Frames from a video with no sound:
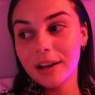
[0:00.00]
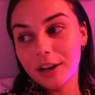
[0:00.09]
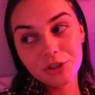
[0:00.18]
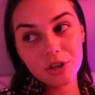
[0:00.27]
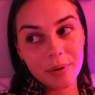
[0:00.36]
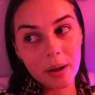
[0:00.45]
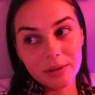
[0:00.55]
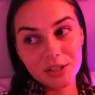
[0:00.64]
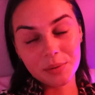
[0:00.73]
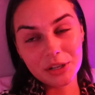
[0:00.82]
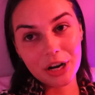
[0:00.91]
I should
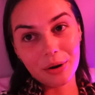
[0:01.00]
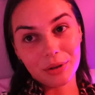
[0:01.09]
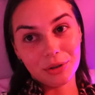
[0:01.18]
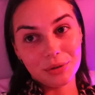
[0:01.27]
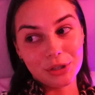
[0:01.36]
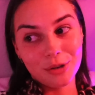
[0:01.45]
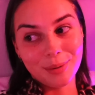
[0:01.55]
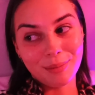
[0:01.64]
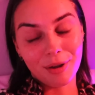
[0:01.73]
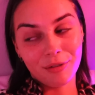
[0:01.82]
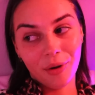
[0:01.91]
probably switch out YouTube
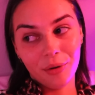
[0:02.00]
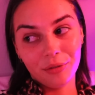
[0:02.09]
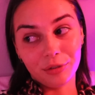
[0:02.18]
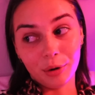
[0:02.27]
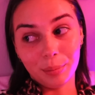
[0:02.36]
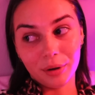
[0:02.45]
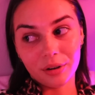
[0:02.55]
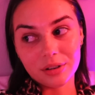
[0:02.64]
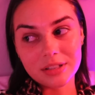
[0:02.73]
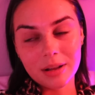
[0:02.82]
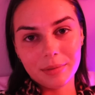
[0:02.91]
and my phone for a book
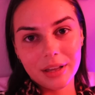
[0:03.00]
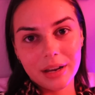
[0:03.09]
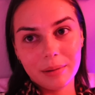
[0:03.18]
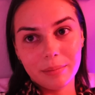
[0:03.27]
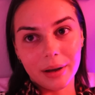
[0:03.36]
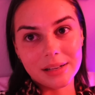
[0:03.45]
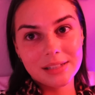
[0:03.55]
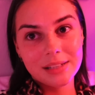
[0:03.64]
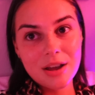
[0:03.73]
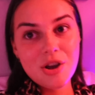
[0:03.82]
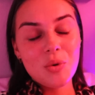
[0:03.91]
or something, but